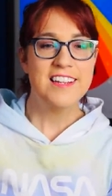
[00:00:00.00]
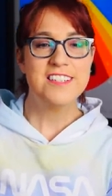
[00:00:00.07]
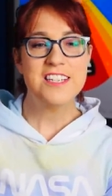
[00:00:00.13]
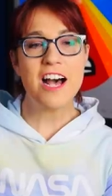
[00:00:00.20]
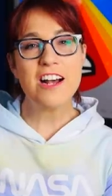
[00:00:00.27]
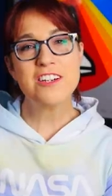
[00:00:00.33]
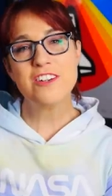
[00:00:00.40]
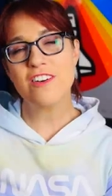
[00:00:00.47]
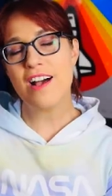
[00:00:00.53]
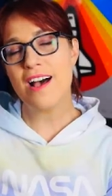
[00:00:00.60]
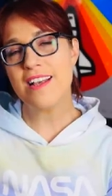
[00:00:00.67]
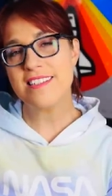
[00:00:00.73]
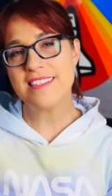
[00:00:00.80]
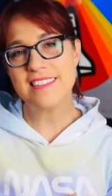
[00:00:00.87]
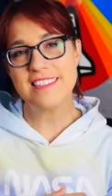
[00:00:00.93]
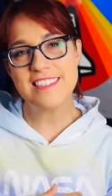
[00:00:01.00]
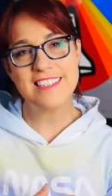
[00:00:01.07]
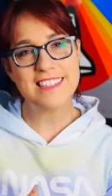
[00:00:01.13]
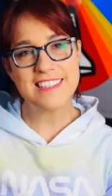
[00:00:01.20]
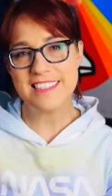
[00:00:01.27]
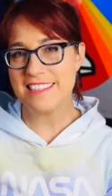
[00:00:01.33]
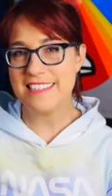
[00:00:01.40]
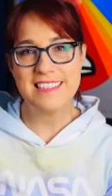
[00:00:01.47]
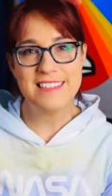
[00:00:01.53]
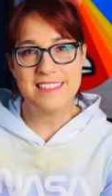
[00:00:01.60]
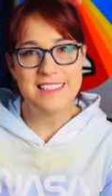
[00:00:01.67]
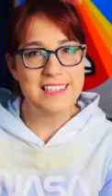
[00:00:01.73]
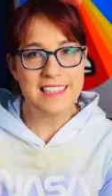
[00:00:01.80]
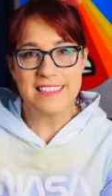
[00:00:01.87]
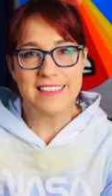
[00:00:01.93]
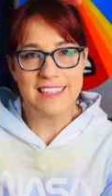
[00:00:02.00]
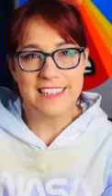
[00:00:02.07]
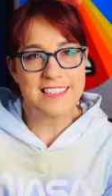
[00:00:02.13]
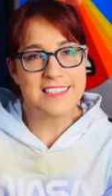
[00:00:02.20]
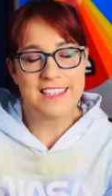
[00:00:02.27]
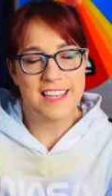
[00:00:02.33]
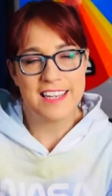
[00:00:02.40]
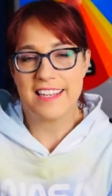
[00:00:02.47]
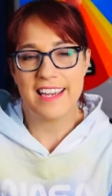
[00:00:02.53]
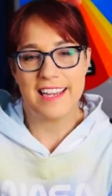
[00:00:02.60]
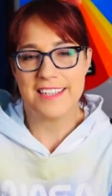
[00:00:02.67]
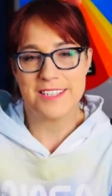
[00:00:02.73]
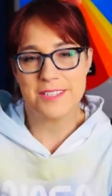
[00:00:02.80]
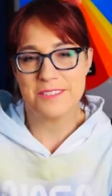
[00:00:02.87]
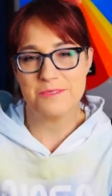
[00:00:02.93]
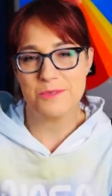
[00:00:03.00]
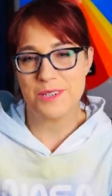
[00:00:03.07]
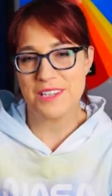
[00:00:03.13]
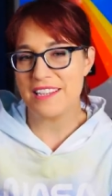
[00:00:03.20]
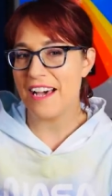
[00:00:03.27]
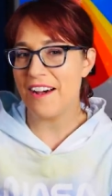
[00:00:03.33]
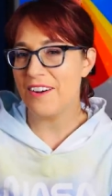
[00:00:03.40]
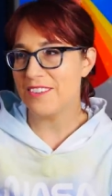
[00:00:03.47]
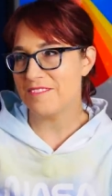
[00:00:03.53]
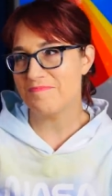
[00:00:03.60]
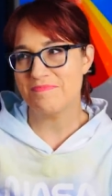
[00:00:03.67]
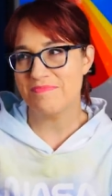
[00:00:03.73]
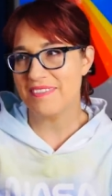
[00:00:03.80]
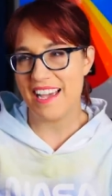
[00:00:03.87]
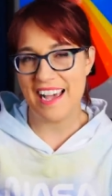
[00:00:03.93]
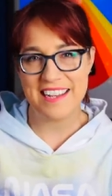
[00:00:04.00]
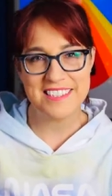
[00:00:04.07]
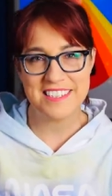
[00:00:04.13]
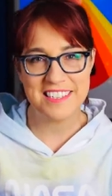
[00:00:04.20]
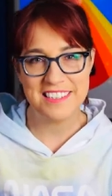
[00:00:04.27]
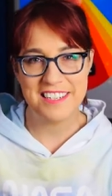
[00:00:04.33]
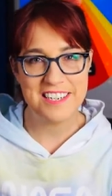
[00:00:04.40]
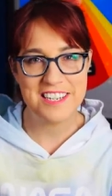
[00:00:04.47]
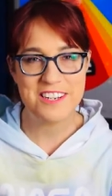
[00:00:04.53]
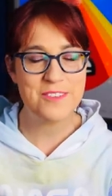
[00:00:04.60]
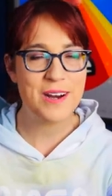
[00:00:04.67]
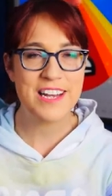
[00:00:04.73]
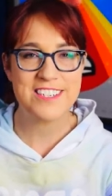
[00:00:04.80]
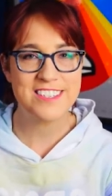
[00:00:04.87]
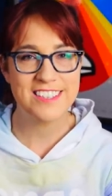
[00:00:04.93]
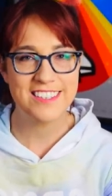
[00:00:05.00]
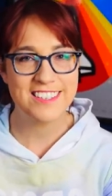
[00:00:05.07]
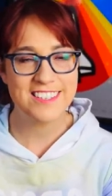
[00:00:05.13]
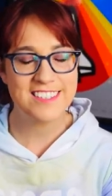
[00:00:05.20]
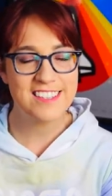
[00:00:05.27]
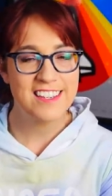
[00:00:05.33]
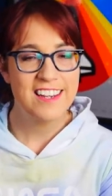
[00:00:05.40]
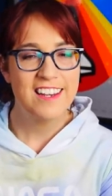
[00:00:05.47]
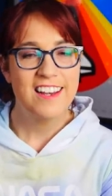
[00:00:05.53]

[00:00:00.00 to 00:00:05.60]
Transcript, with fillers: Dr. Oz just did this, I guess, without asking any questions.